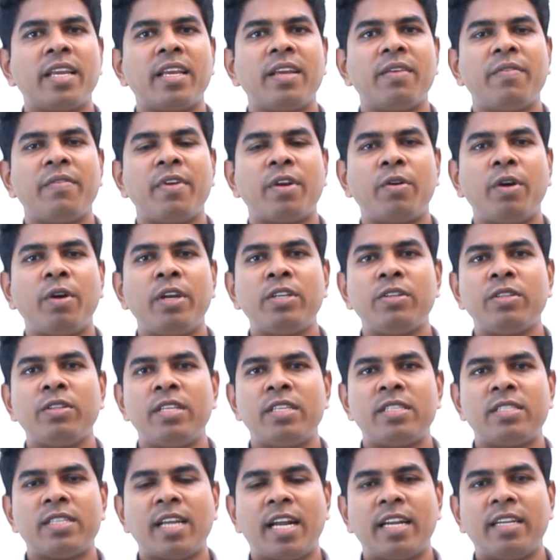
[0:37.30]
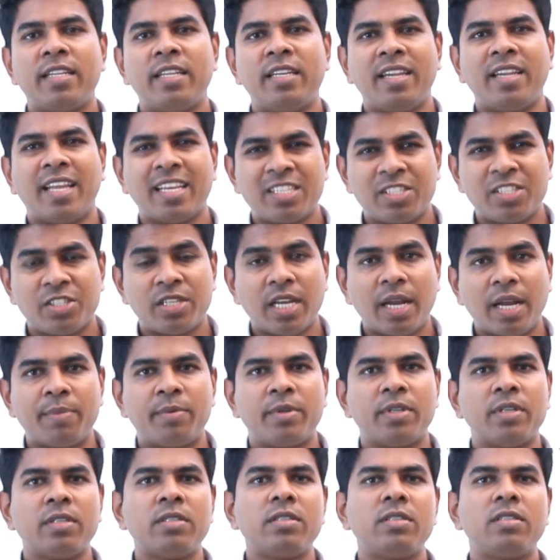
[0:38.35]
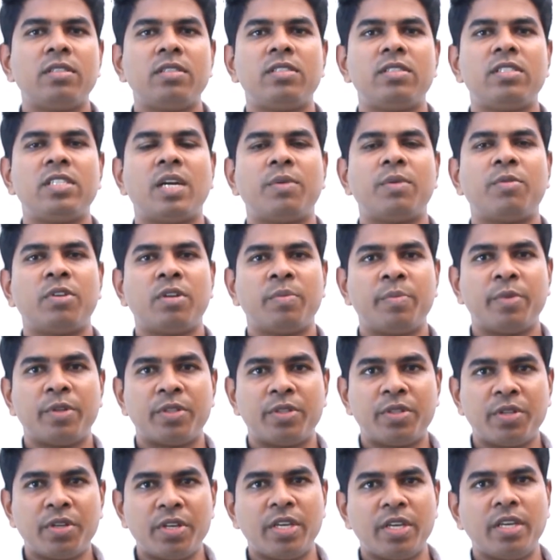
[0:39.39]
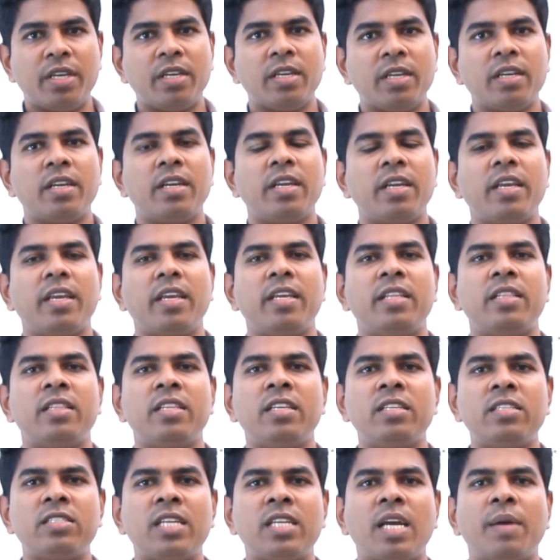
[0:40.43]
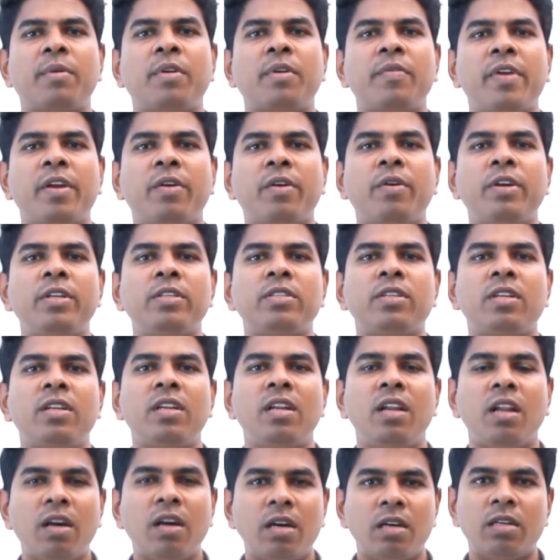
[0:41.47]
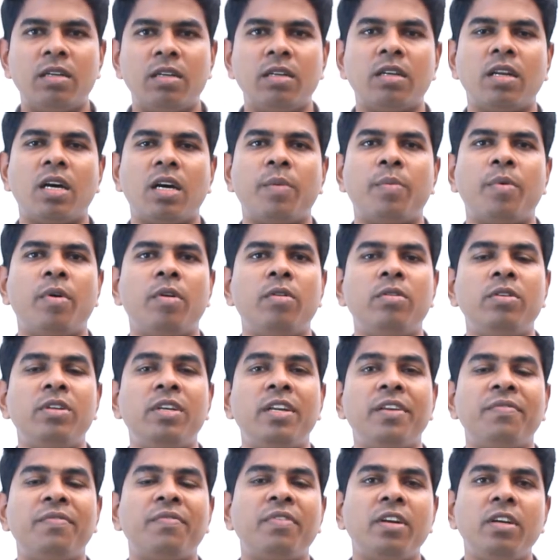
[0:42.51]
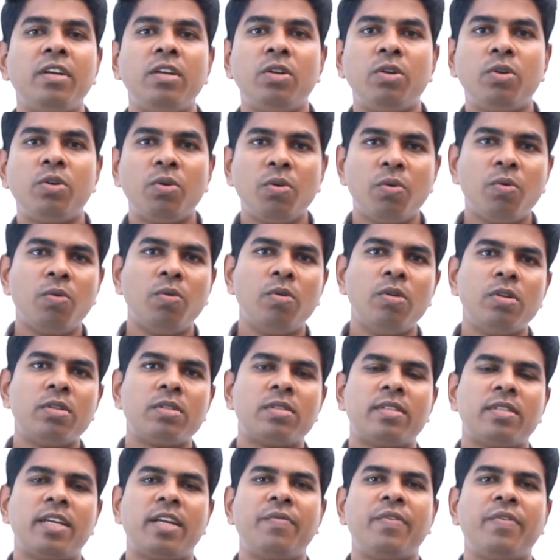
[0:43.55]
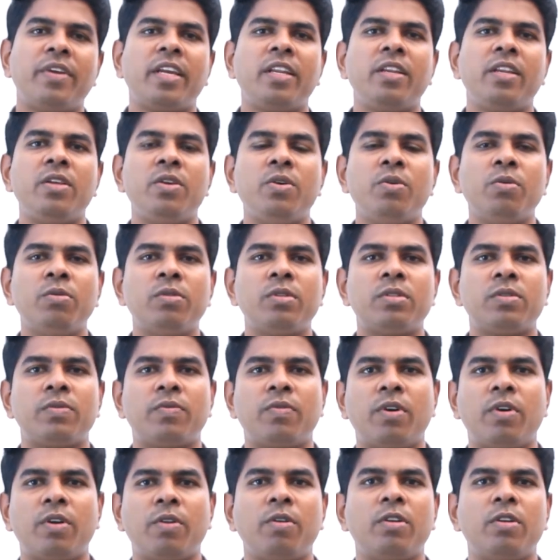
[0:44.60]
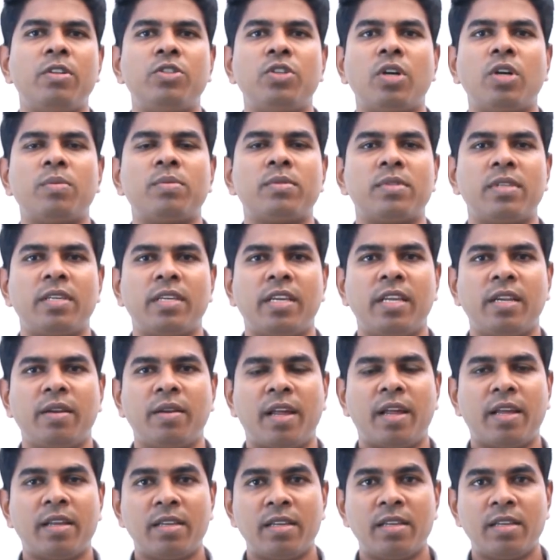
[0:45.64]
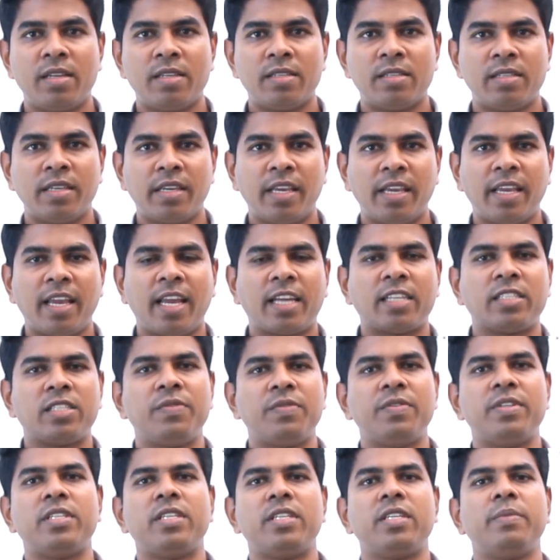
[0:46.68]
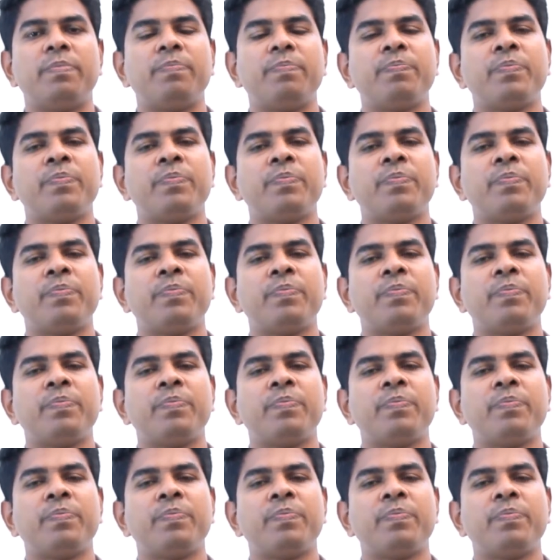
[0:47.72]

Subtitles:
we are going to start the next chapter, chapter number 3. In this chapter, we are going to learn about different tools that we can use for your job seeking activity.